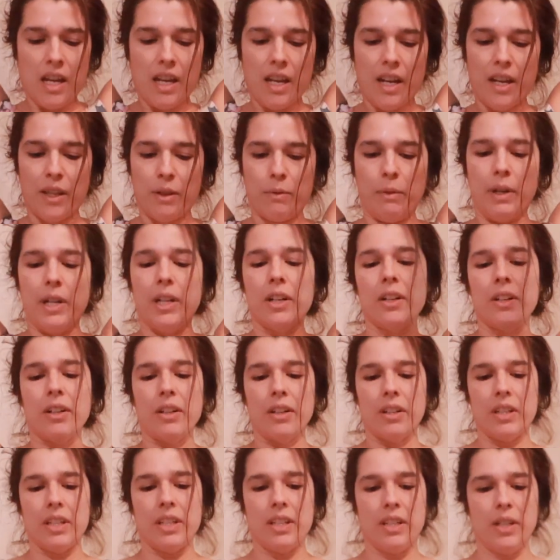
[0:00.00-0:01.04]
are the way to go.
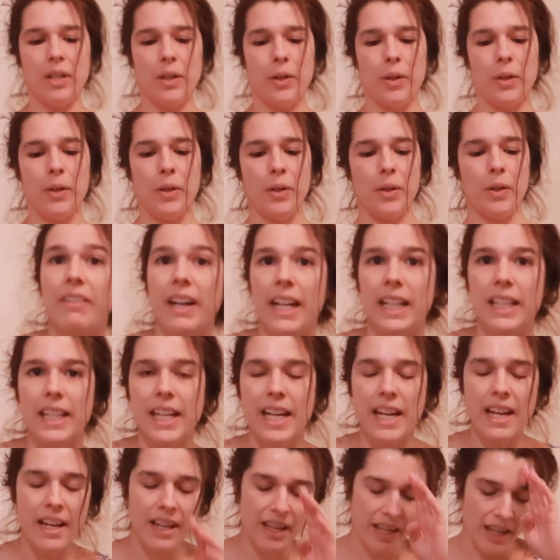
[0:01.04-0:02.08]

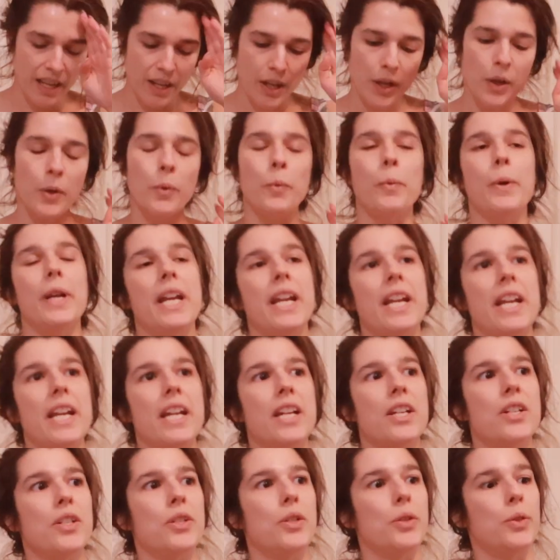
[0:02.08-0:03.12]
Finally,
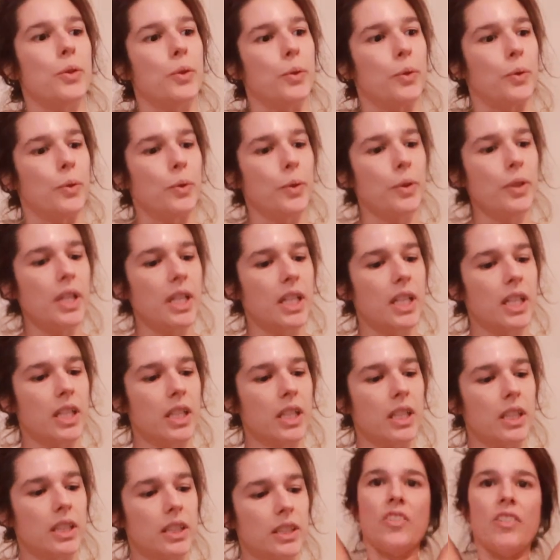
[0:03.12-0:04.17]
we do
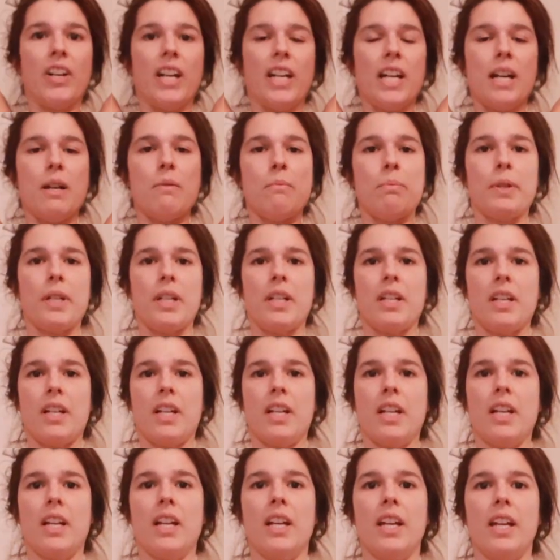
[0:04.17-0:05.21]
straight up
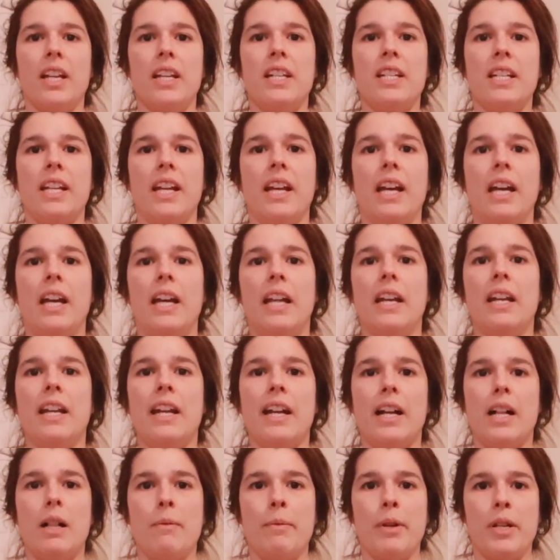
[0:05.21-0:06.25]
and down,
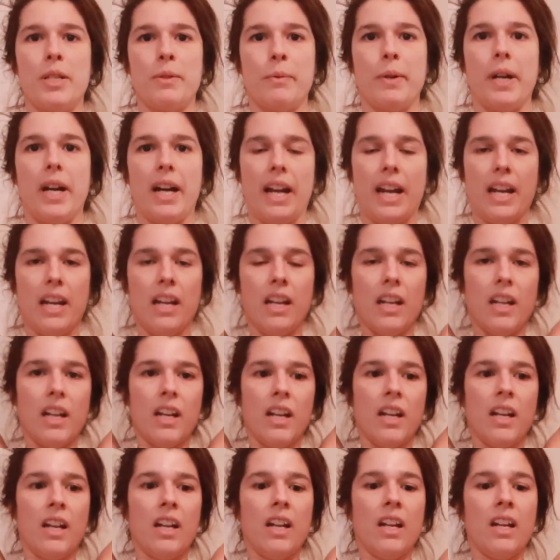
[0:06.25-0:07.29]
elbows wide,
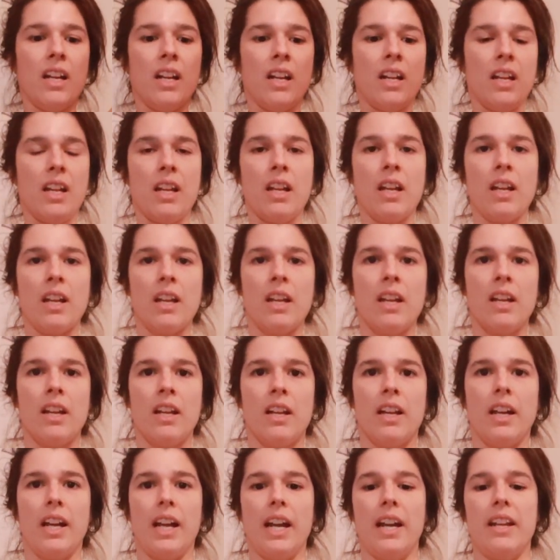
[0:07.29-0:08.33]

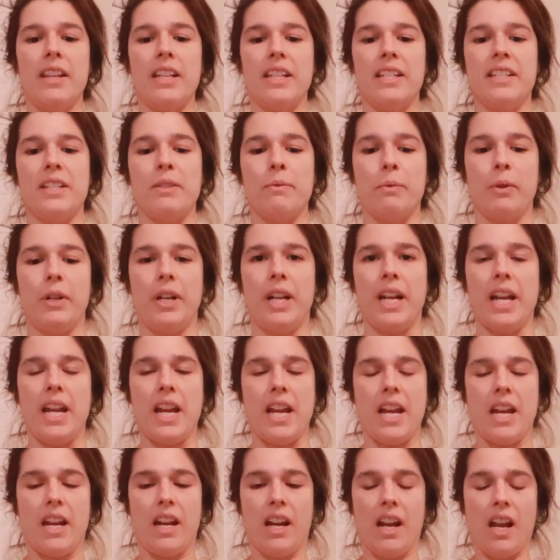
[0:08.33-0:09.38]
and this is
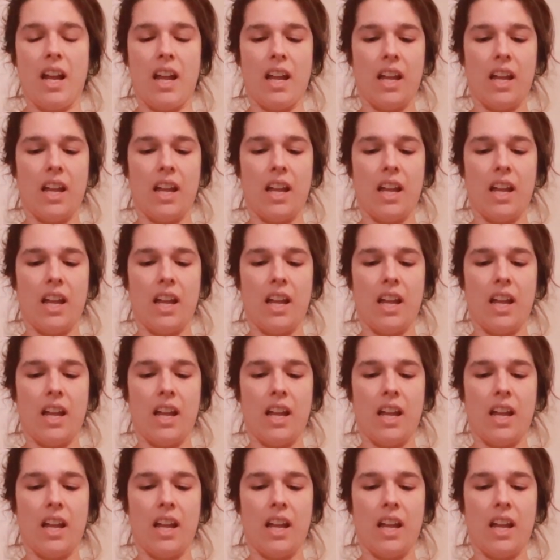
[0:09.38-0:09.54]
working.